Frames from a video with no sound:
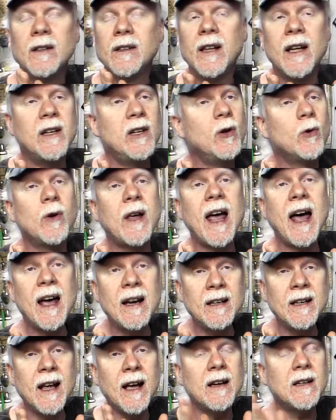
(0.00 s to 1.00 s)
then you
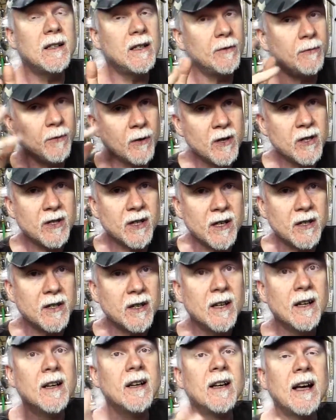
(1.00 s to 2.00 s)
can get
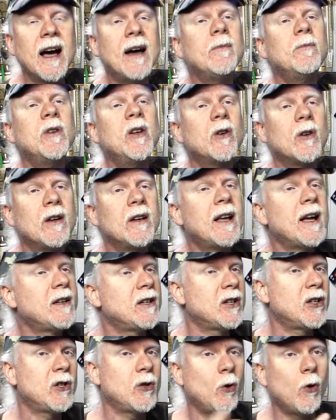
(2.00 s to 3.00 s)
differences and you can get
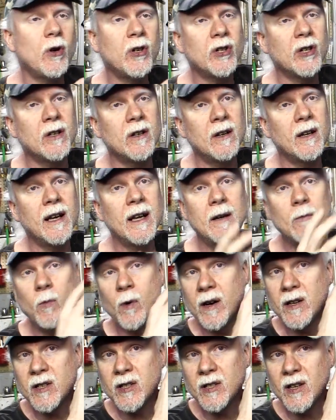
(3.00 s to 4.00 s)
distortion in
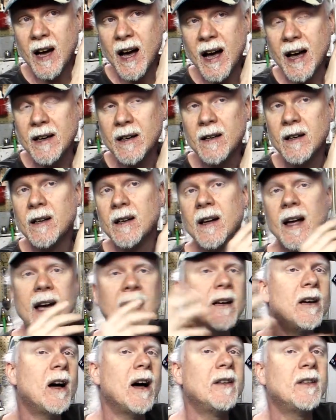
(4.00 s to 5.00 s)
one side
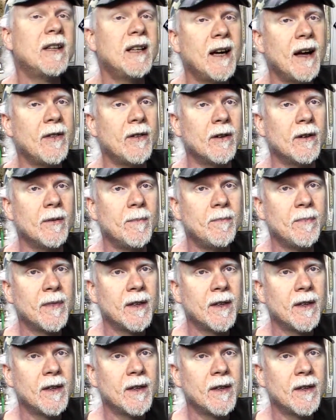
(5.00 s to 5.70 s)
and not the other,